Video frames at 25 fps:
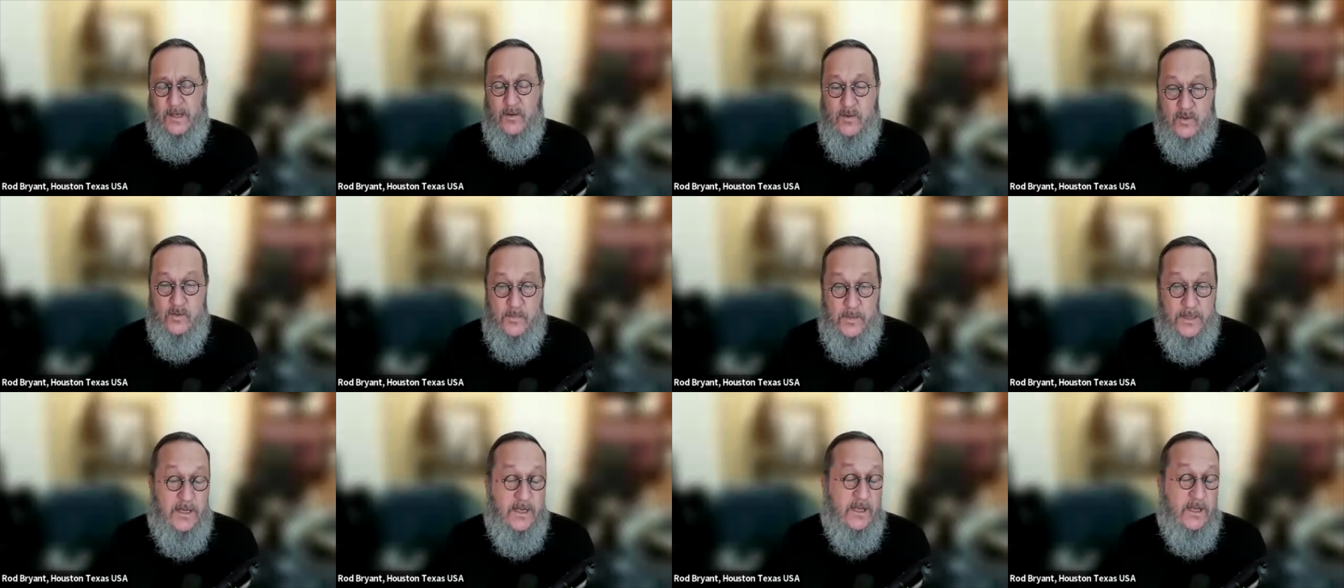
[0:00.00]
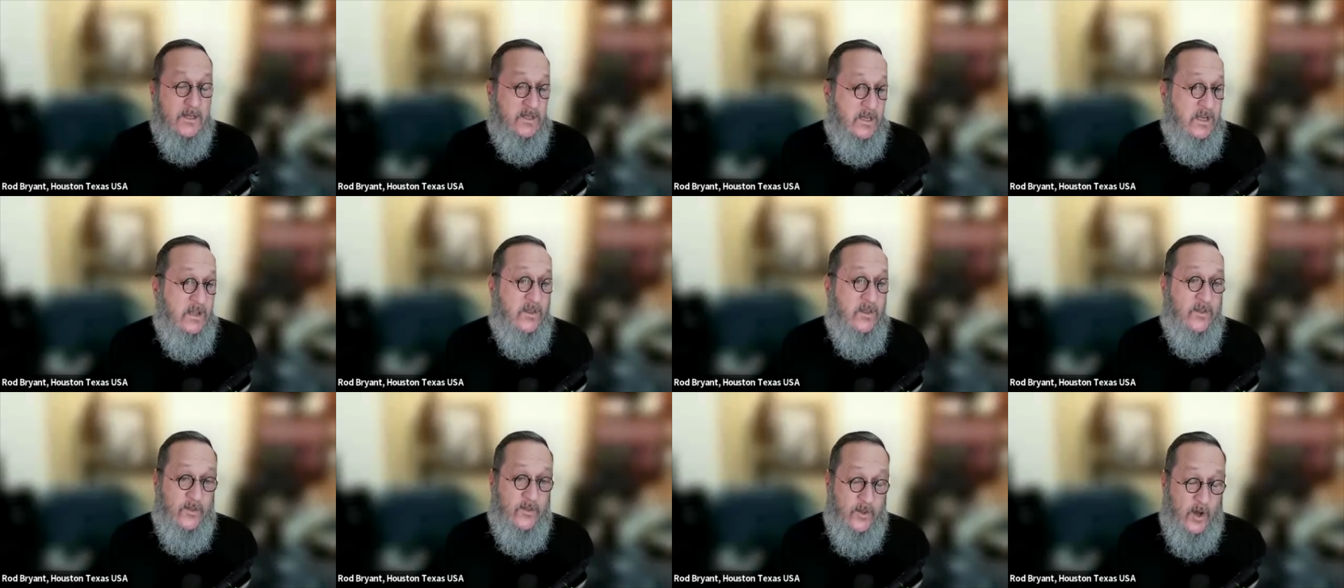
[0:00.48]
was because he
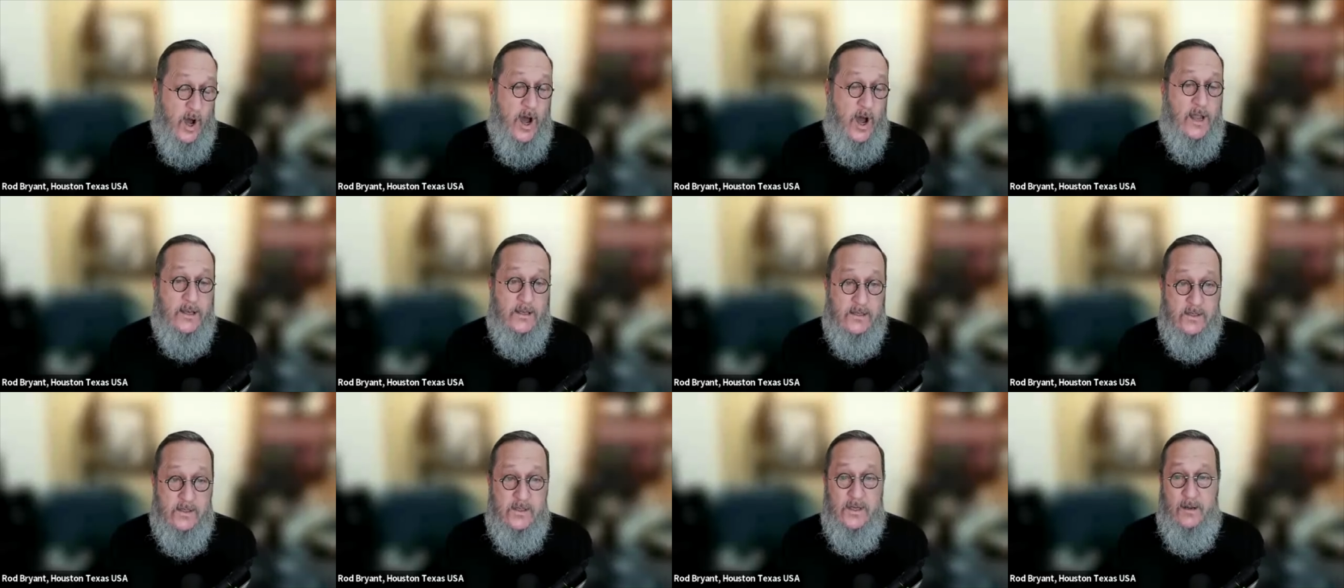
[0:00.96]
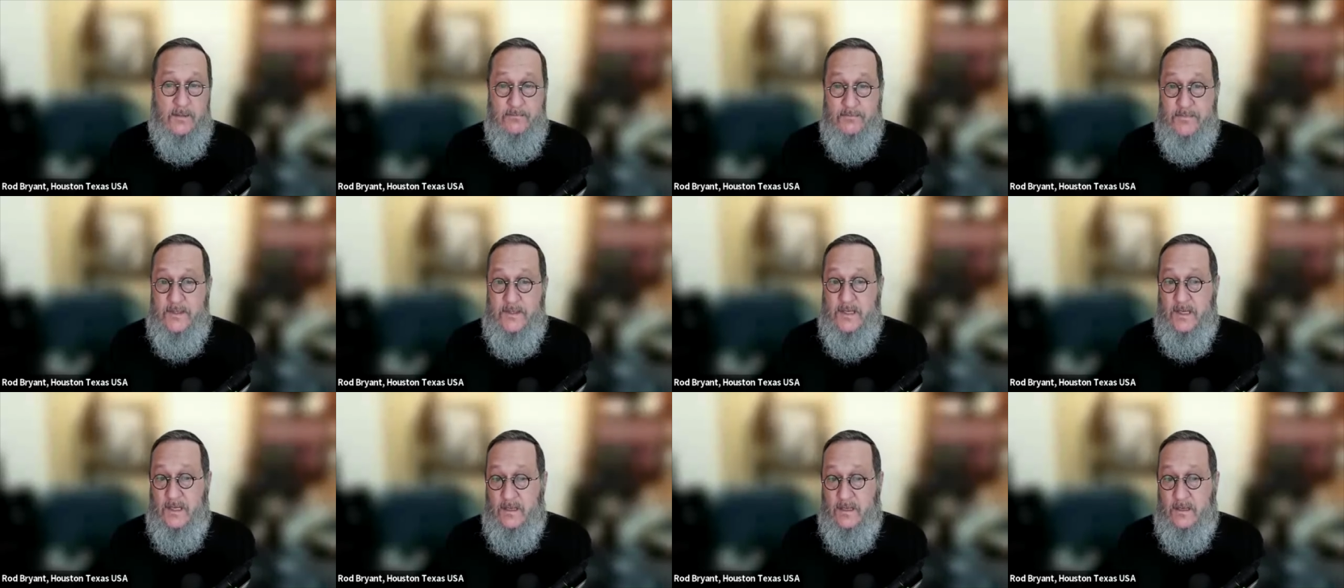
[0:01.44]
thought
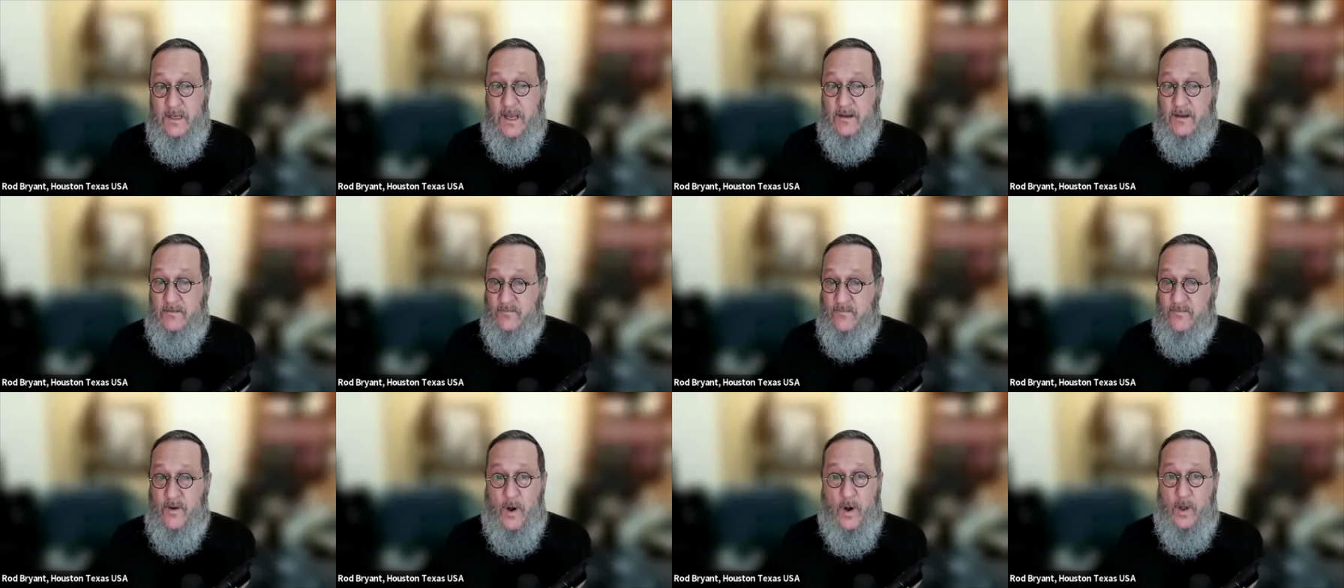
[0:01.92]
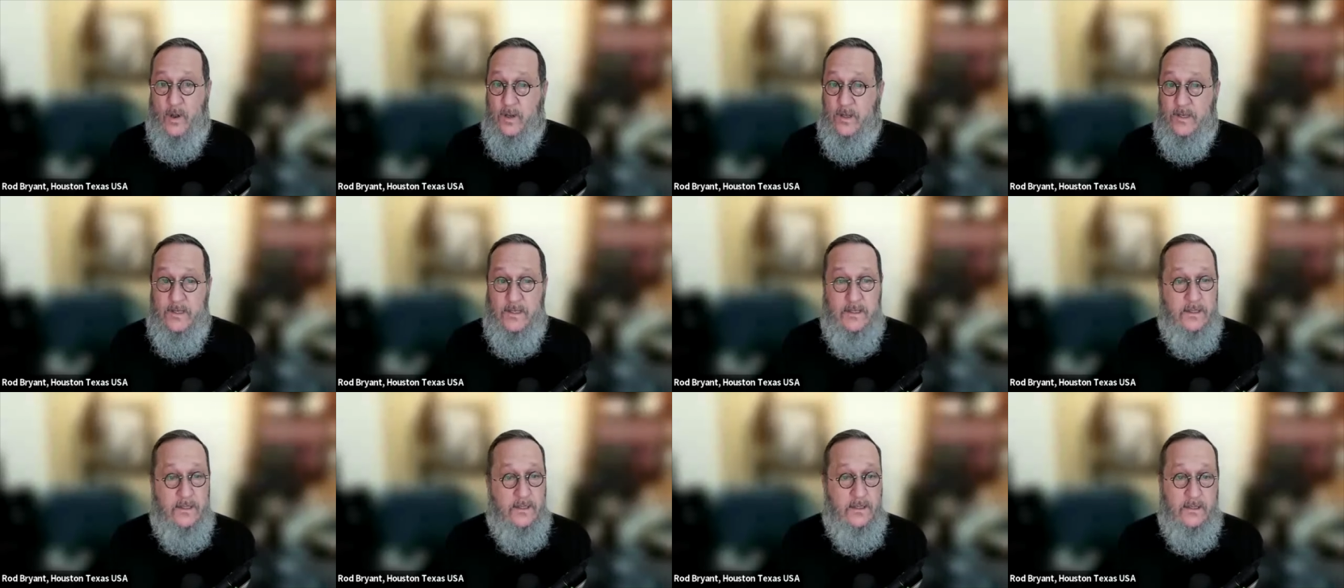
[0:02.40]
something had
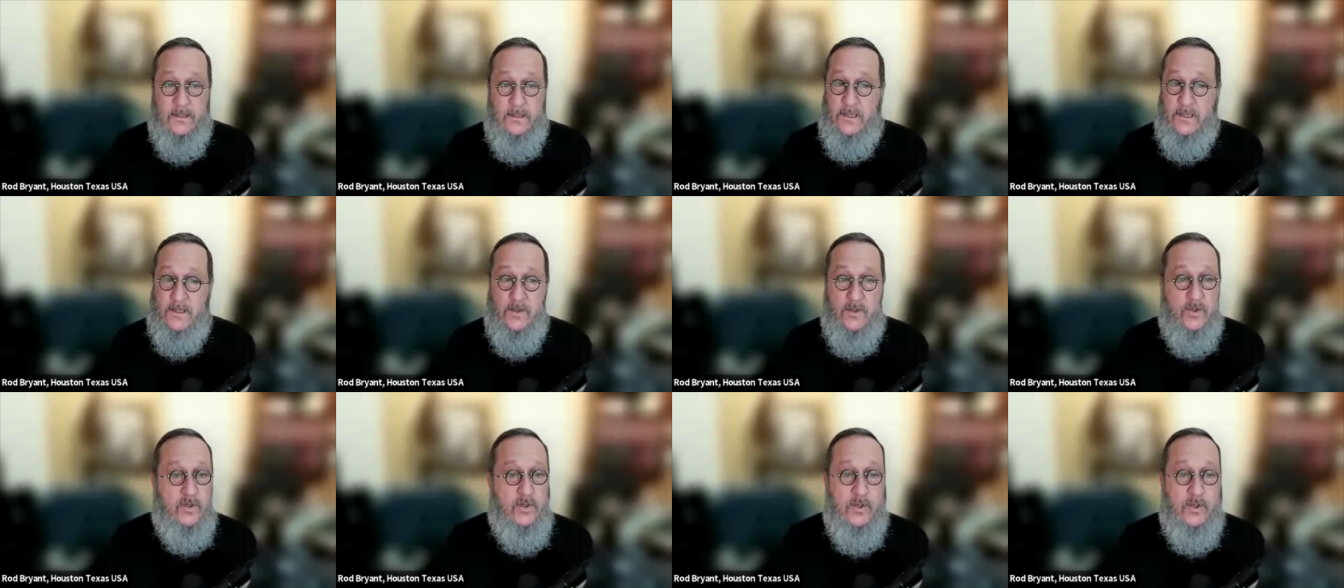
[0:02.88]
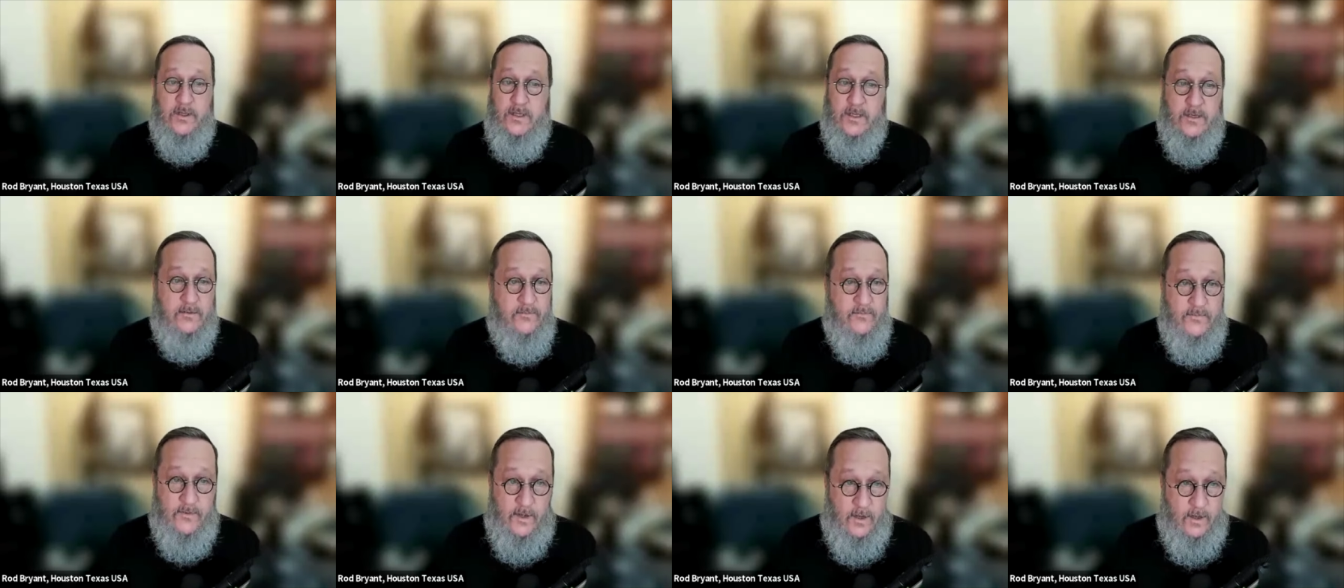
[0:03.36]
fallen that shouldn't
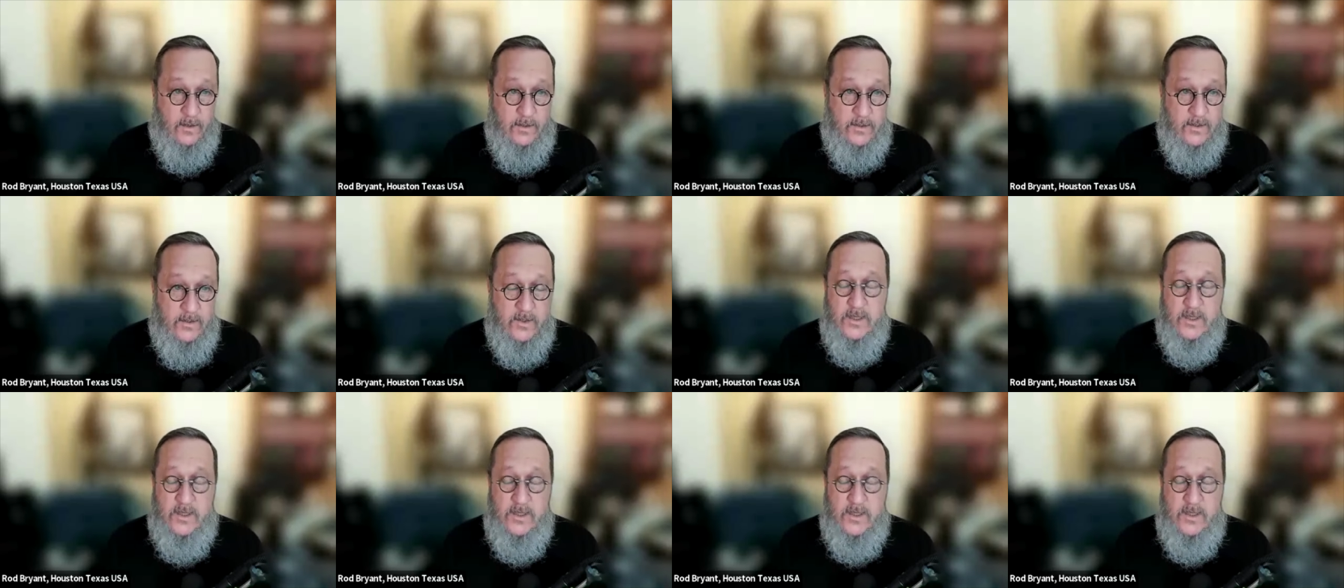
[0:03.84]
have fallen,